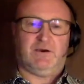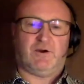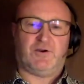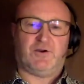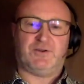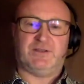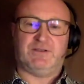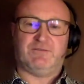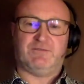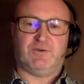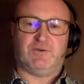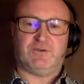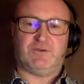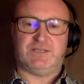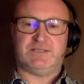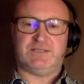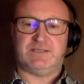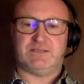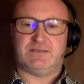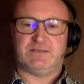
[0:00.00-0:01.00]
Arctic
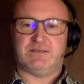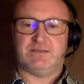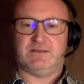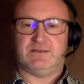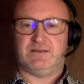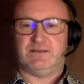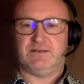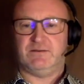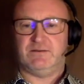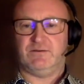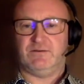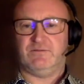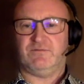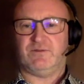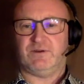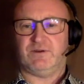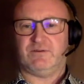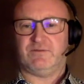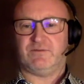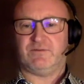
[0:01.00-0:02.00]
foxes not
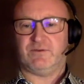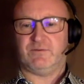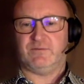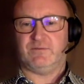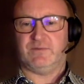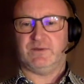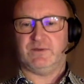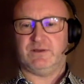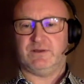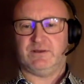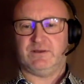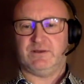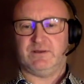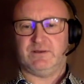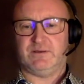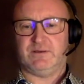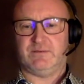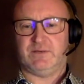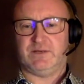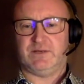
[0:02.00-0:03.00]
far
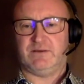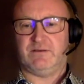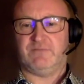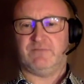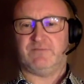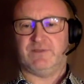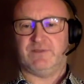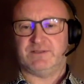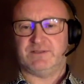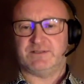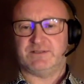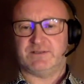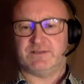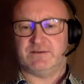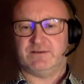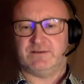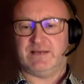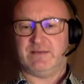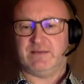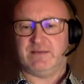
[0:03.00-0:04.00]
from my girlfriend's
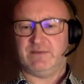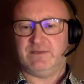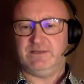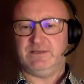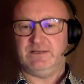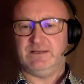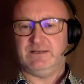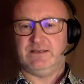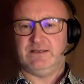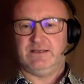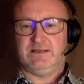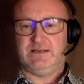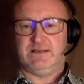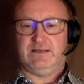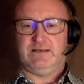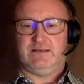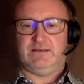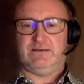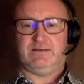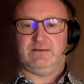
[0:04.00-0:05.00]
cabin.
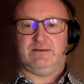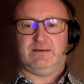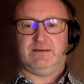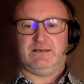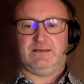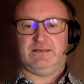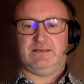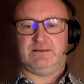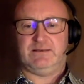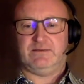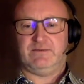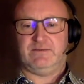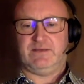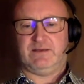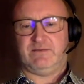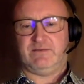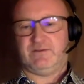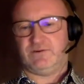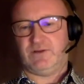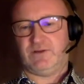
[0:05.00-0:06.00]
And we
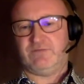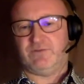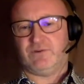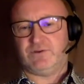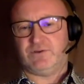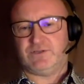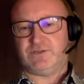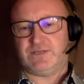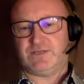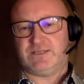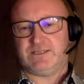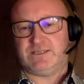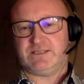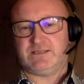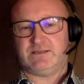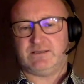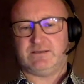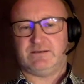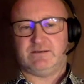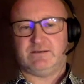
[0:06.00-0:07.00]
have the red
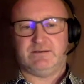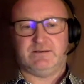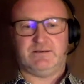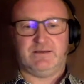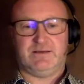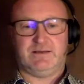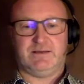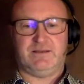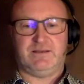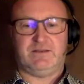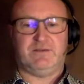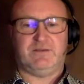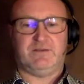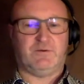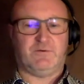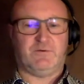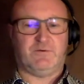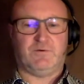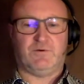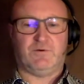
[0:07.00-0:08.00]
foxes and,
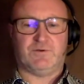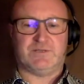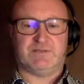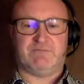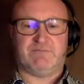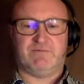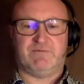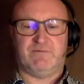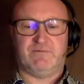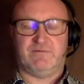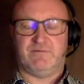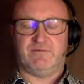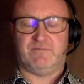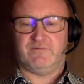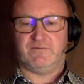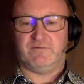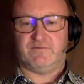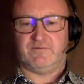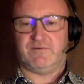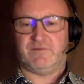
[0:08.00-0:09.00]
of course, a
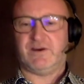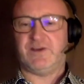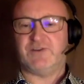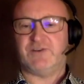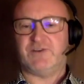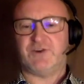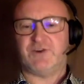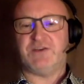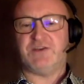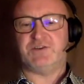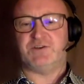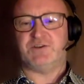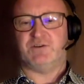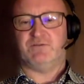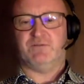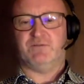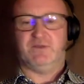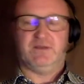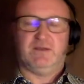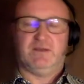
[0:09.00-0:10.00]
wide range
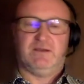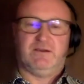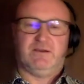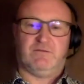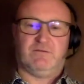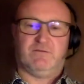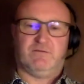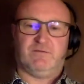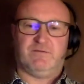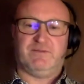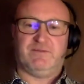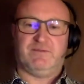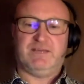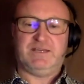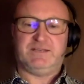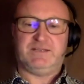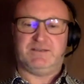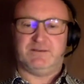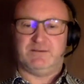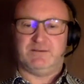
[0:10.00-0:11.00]
of
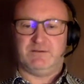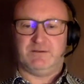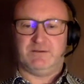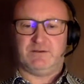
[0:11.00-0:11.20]
winged